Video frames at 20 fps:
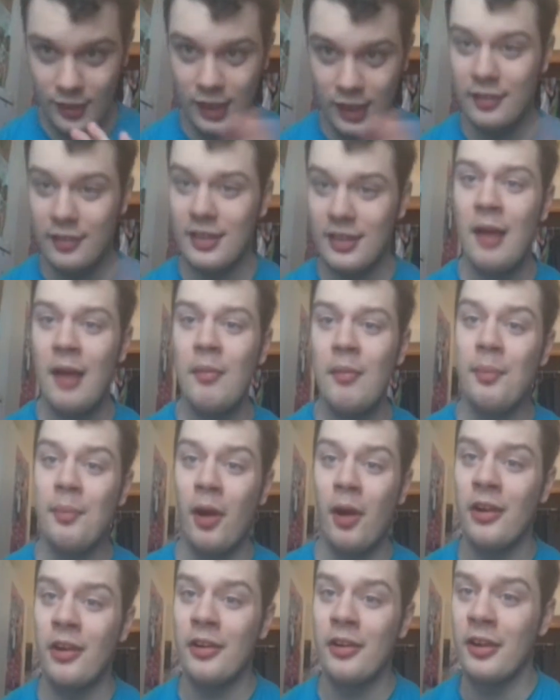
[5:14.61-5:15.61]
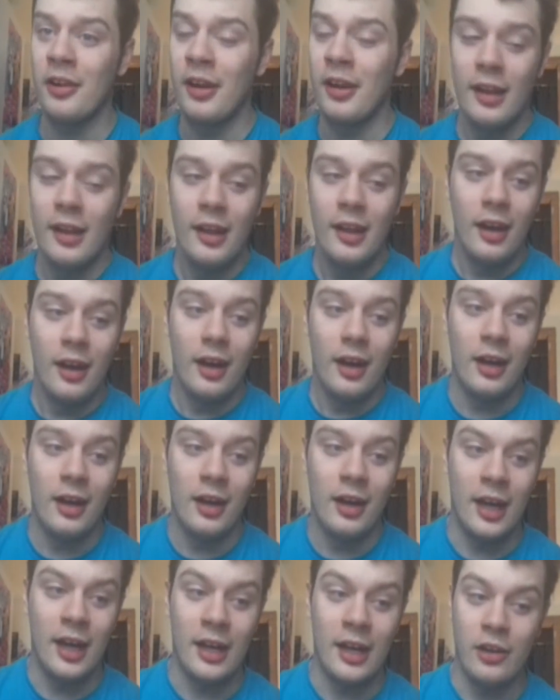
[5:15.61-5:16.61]
It's not my partner.
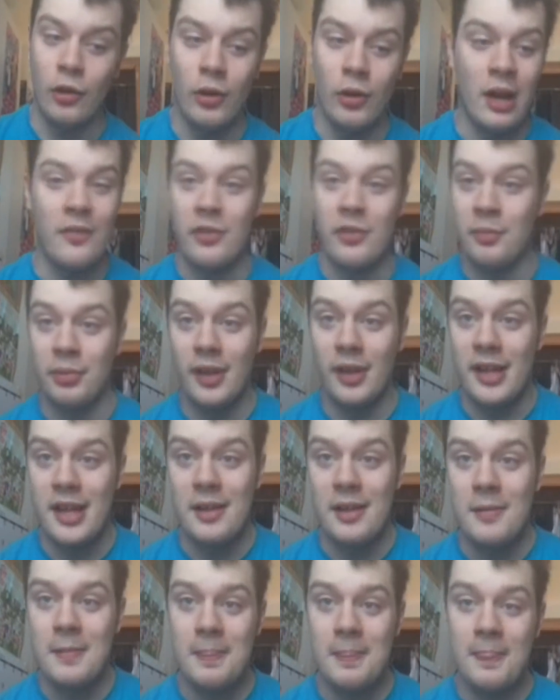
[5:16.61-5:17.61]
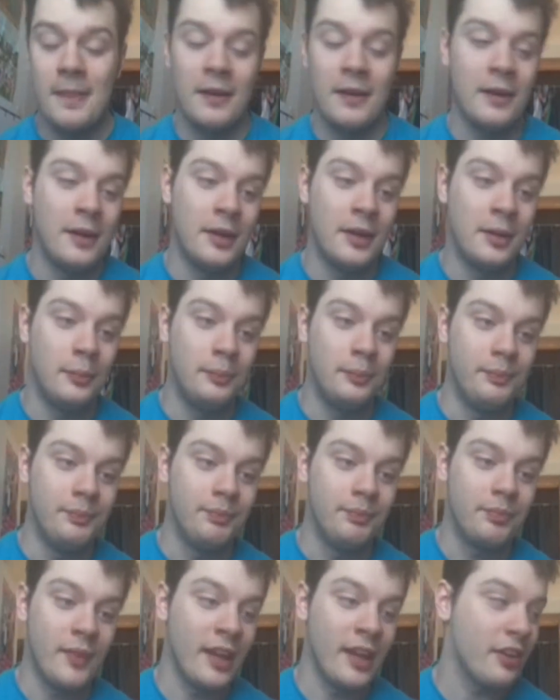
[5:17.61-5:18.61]
I don't ever play it.
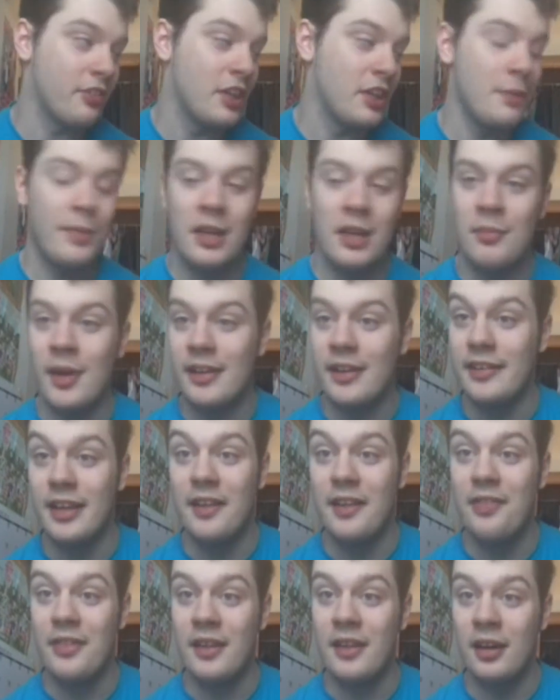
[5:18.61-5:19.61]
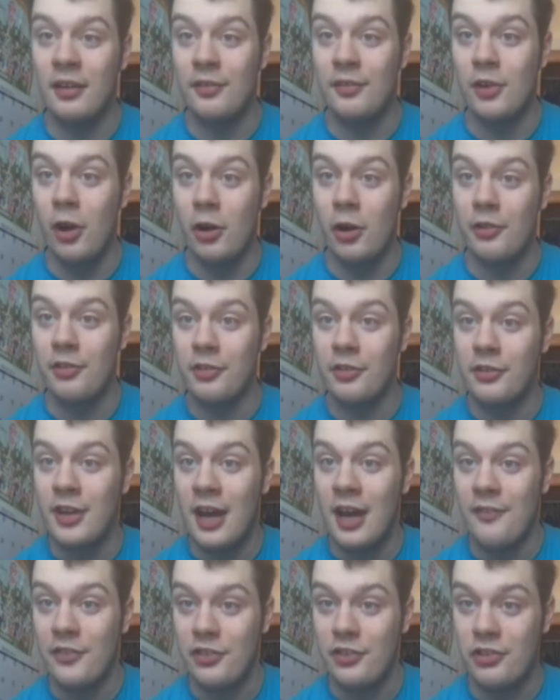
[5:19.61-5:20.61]
I just keep it in my tin of cards that are
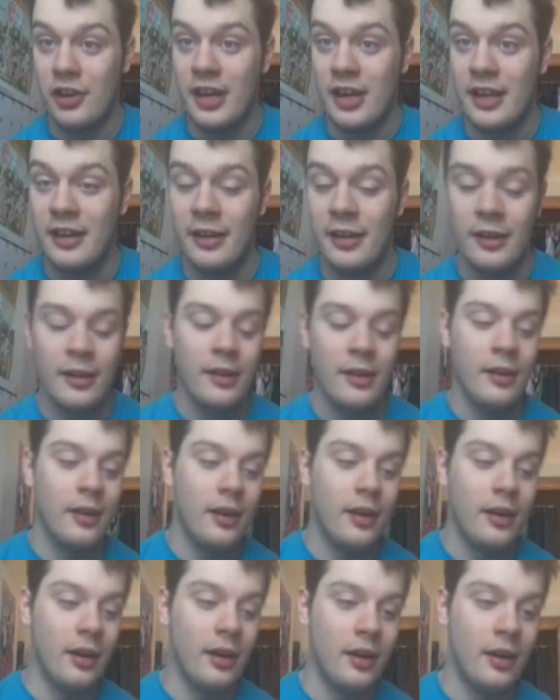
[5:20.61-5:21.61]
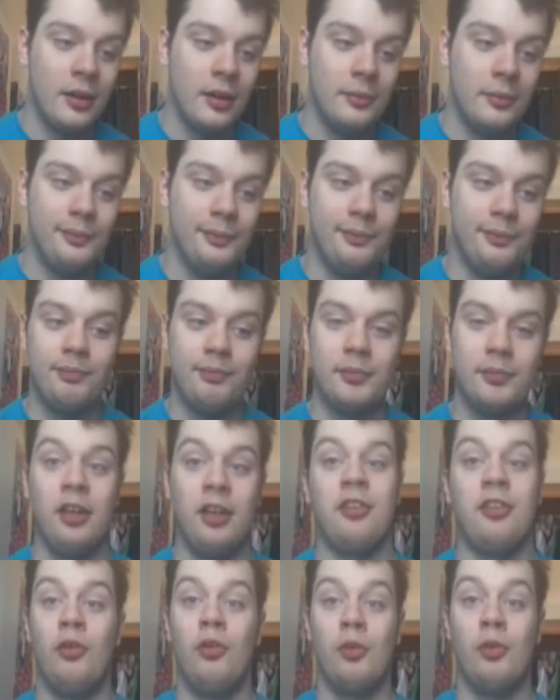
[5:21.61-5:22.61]
not for trade,
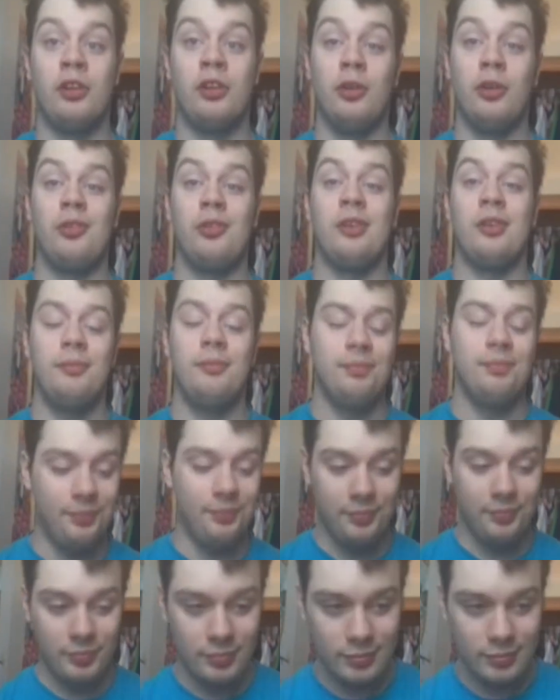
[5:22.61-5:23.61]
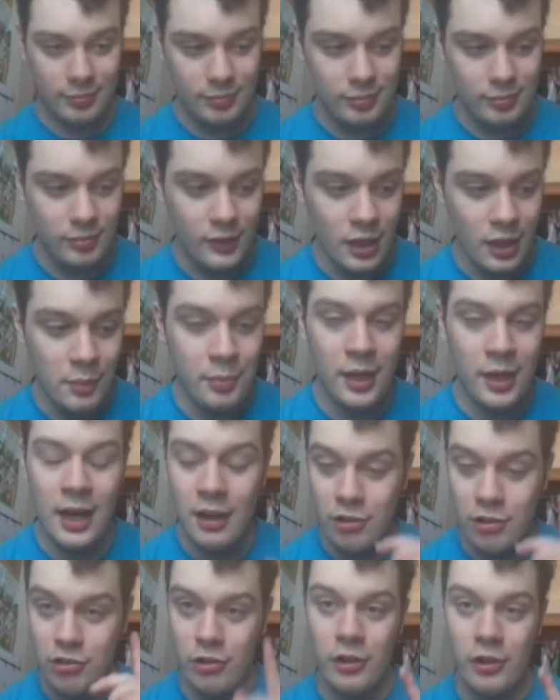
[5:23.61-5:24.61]
because I don't want to lose it. But
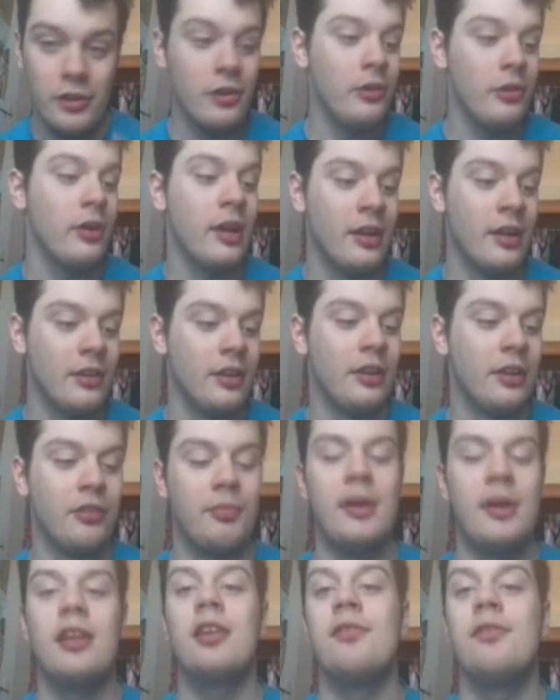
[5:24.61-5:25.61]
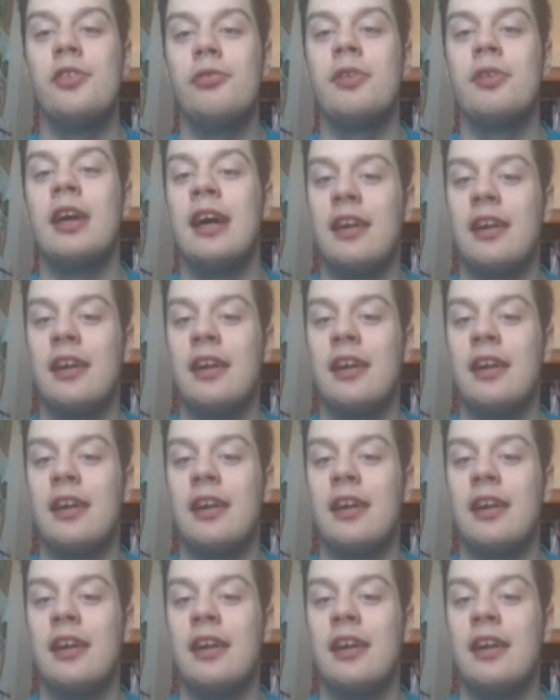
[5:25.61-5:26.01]
I'll show you, and as many of you